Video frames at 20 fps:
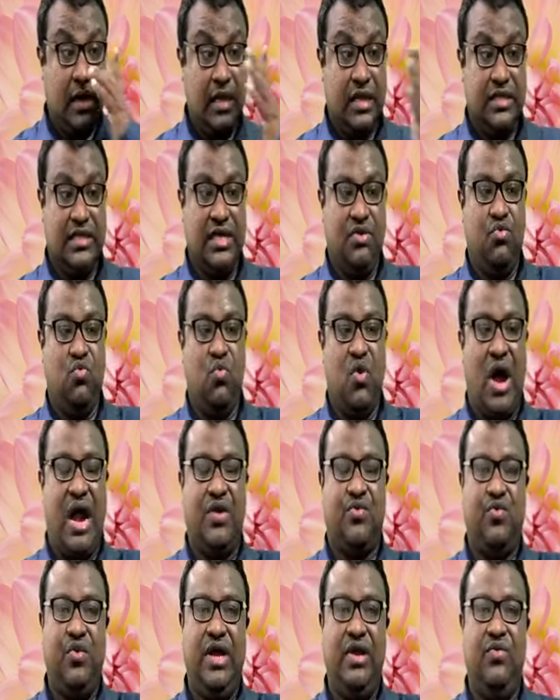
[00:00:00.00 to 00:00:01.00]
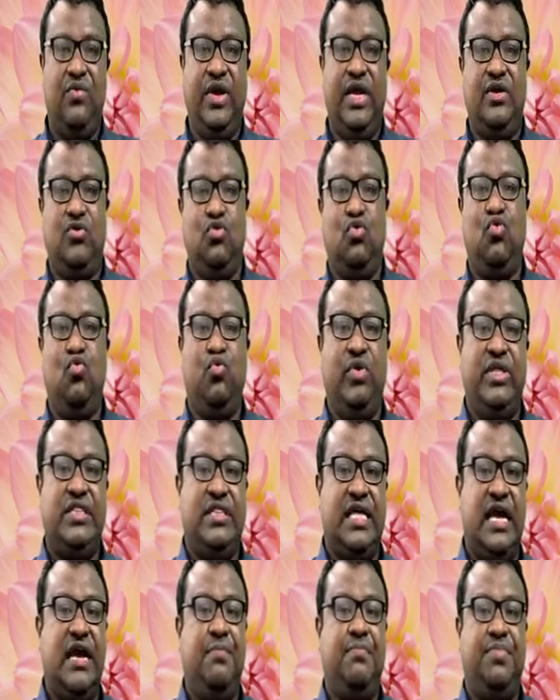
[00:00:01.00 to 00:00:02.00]
then what will we do with
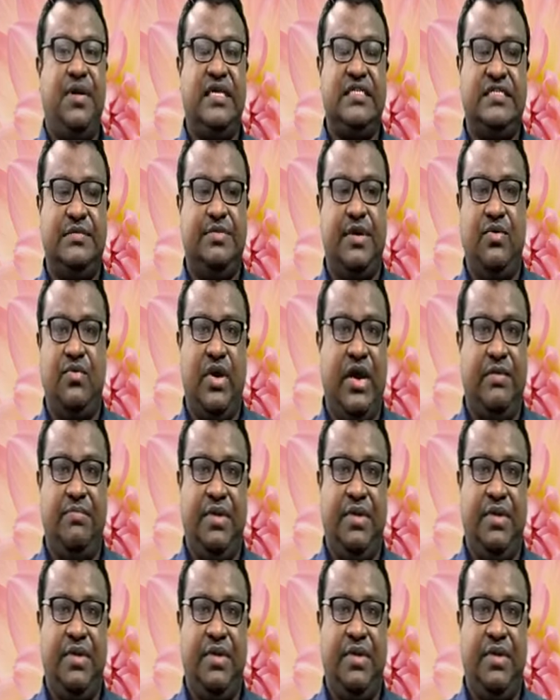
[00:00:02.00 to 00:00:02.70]
the principal one?